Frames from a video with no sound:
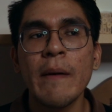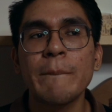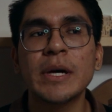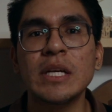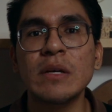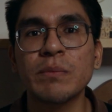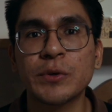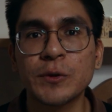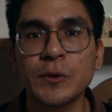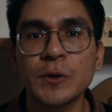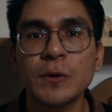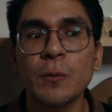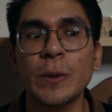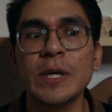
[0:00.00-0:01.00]
But in
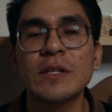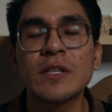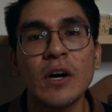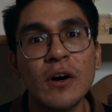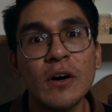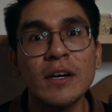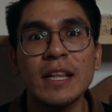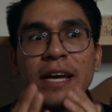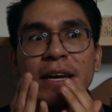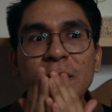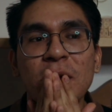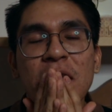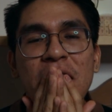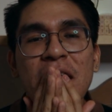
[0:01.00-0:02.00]
Peru, we talk,
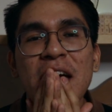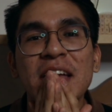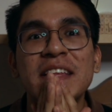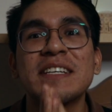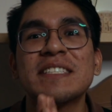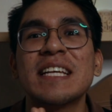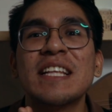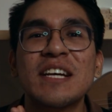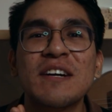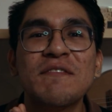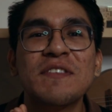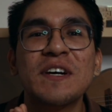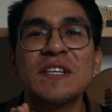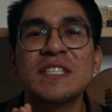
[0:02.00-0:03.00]
like, there's a lot
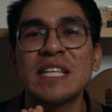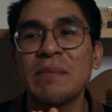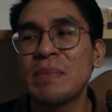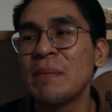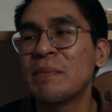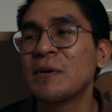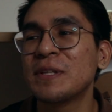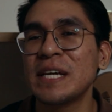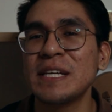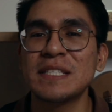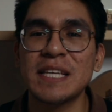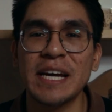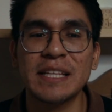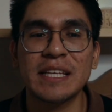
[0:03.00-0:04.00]
of noise, like people, they
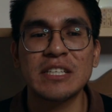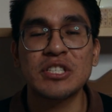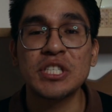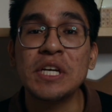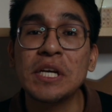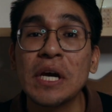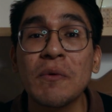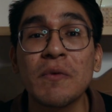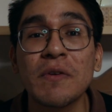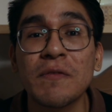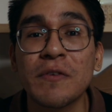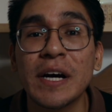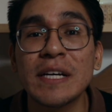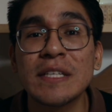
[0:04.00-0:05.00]
what? Take their chicken
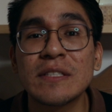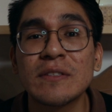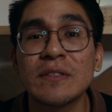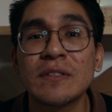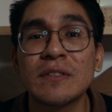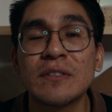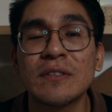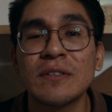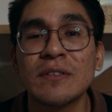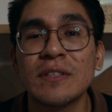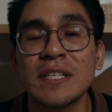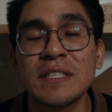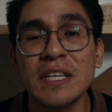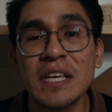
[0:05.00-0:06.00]
with fries to
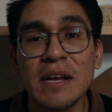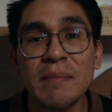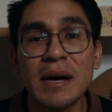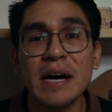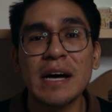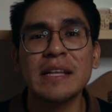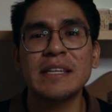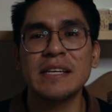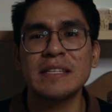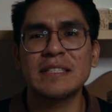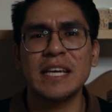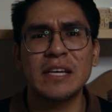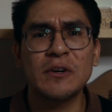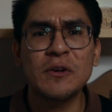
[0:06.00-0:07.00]
the cinema, they
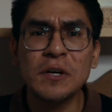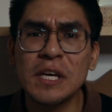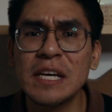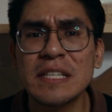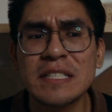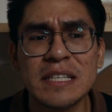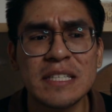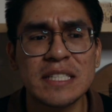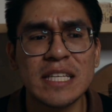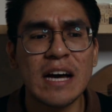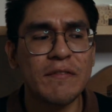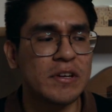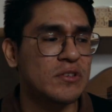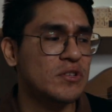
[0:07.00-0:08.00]
take cookies and
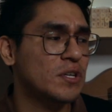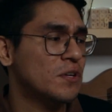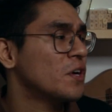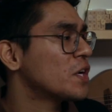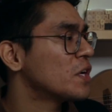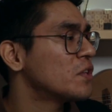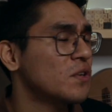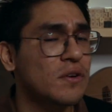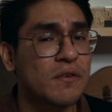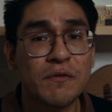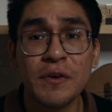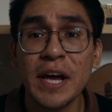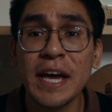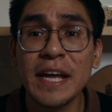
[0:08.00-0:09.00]
stuff, and you're talking to your
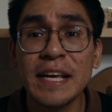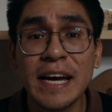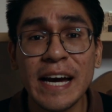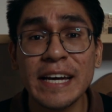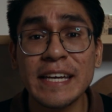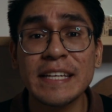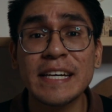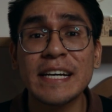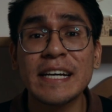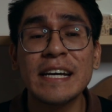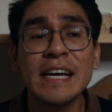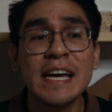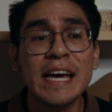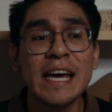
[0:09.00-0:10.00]
friend,
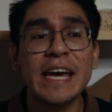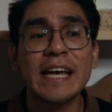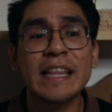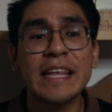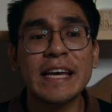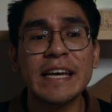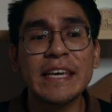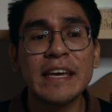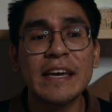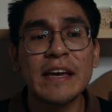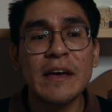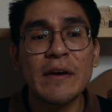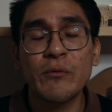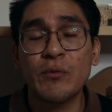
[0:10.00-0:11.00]
kinda, and like,
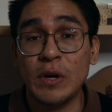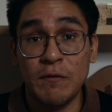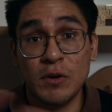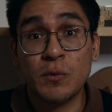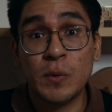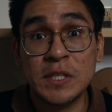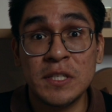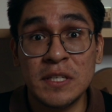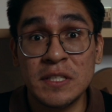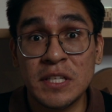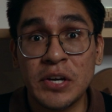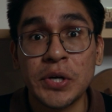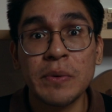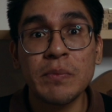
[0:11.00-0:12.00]
if you're watching a
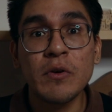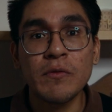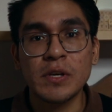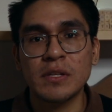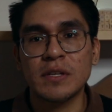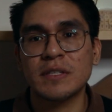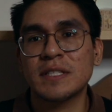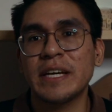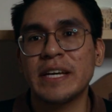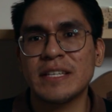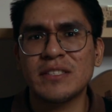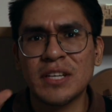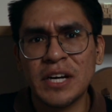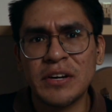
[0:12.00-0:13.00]
scary movie and there's like
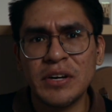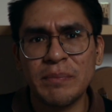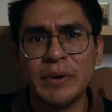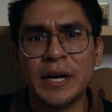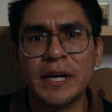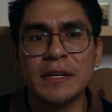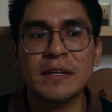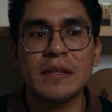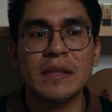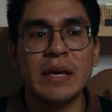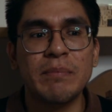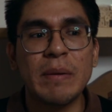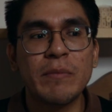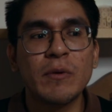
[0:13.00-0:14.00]
a scary part,
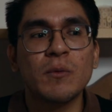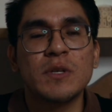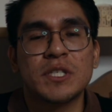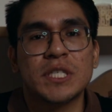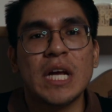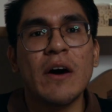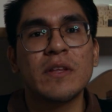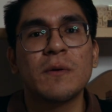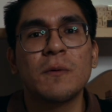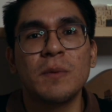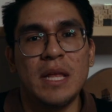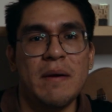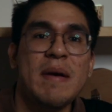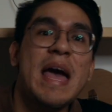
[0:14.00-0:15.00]
like people will shout, they will
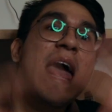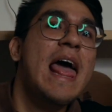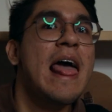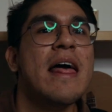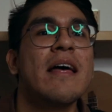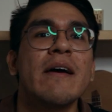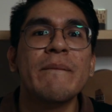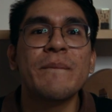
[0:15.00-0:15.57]
be like, ah!